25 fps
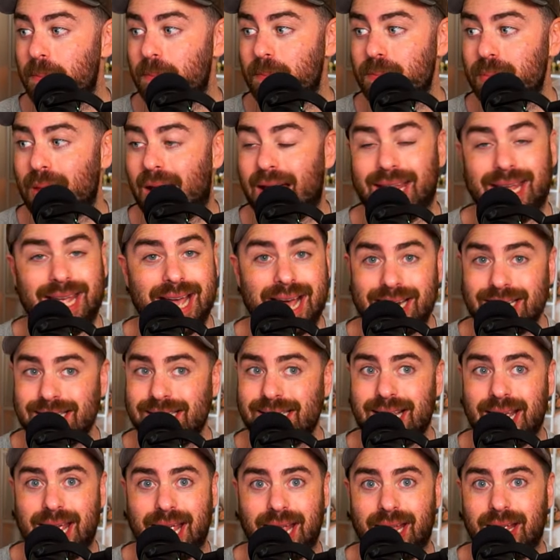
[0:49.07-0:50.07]
I gotta
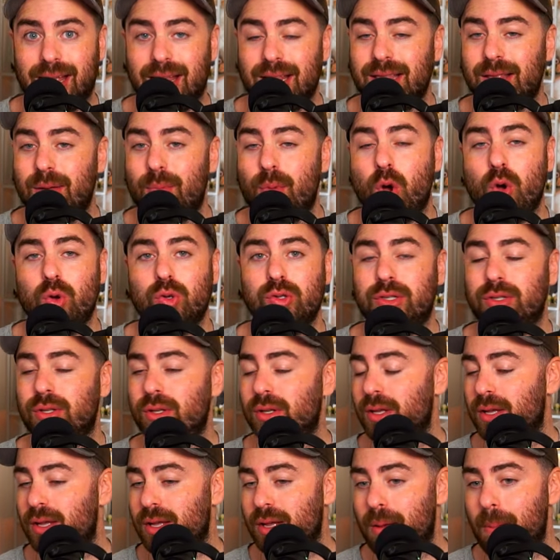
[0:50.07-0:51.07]
say, the most
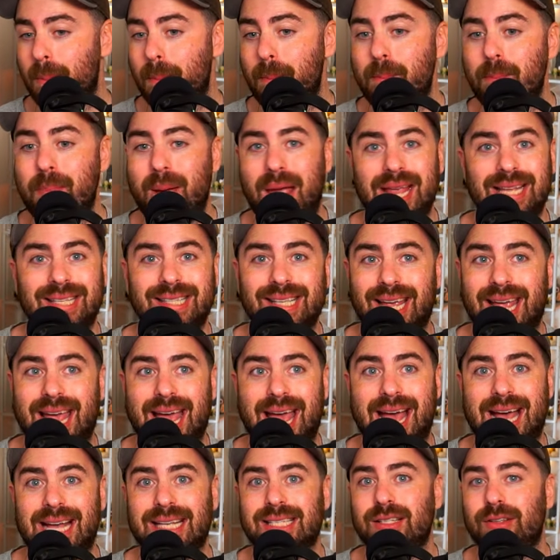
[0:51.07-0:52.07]
basic
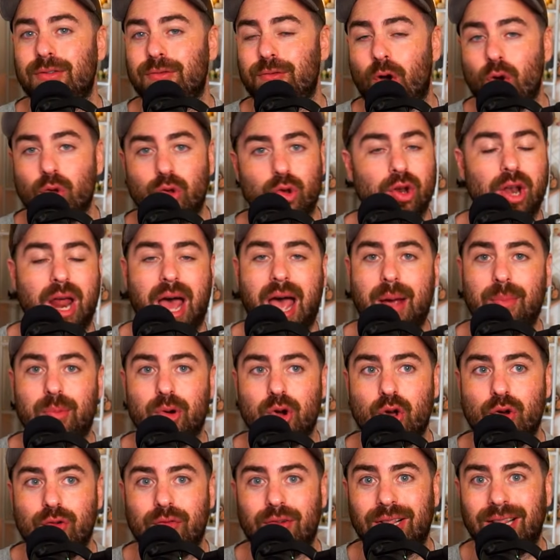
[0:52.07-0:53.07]
ass Photon
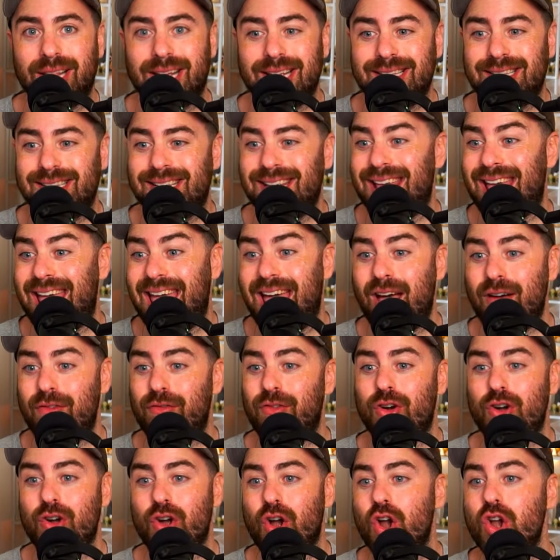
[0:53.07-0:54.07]
Hypernova list
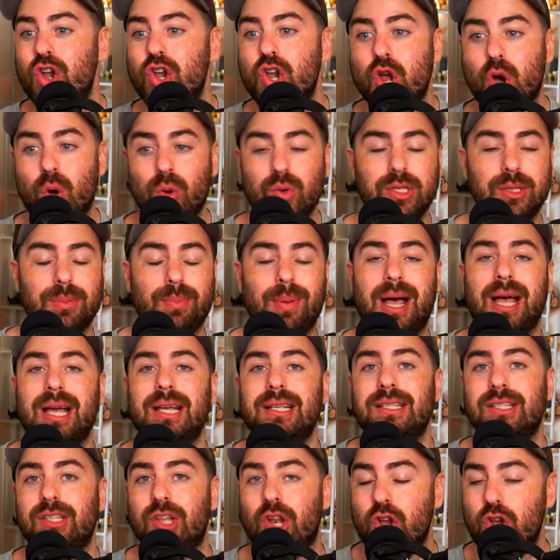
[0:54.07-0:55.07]
ever. No
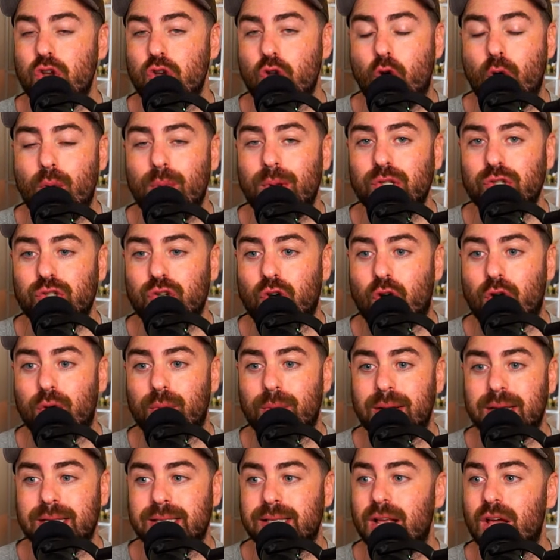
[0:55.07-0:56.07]
Spice, no
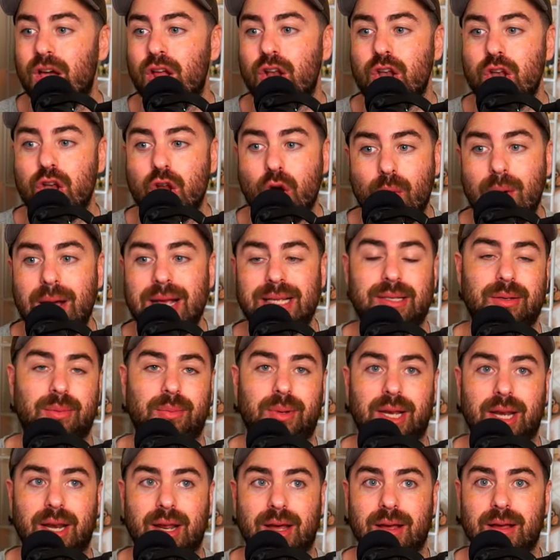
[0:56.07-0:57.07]
Mulcharmies, no
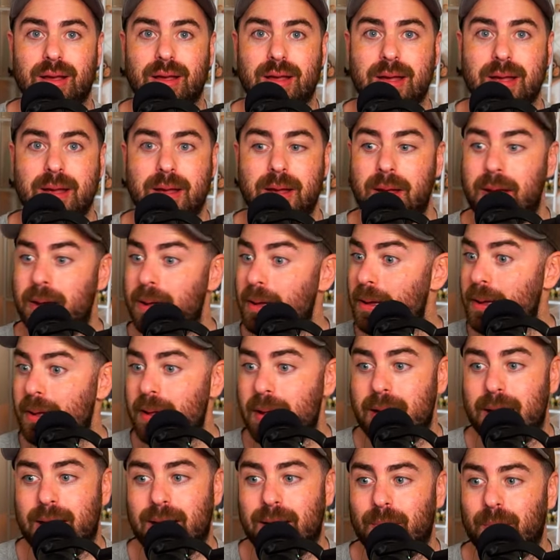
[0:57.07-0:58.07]
Azamina
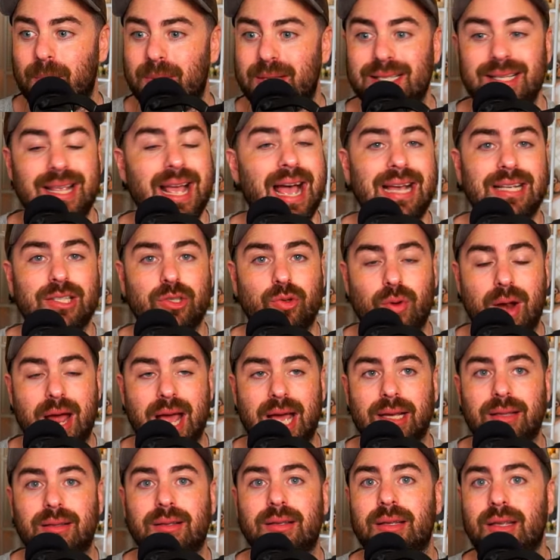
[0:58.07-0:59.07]
this guy's
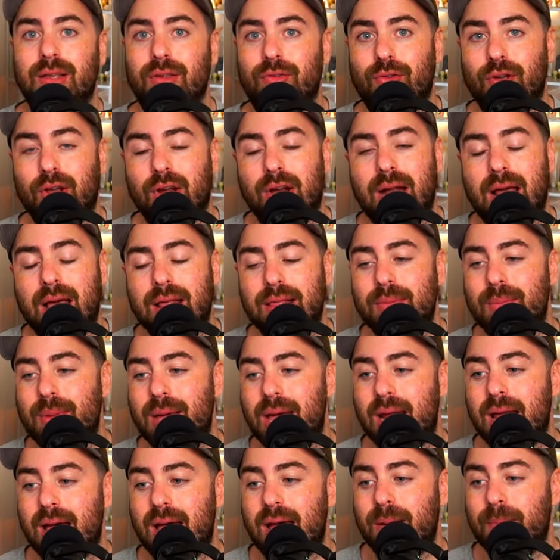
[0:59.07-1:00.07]
cracked. He figured out the
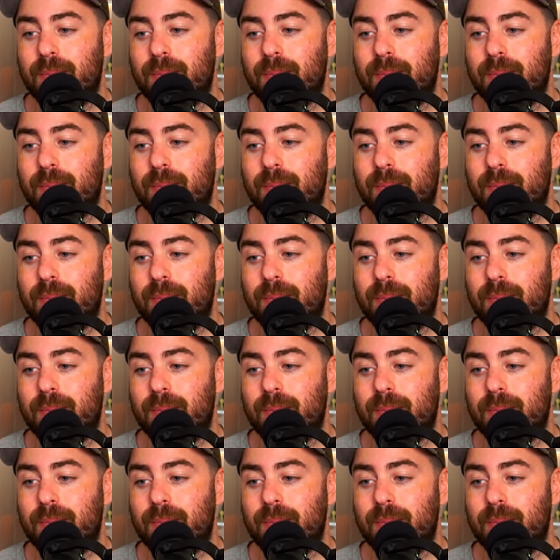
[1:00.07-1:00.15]
meta.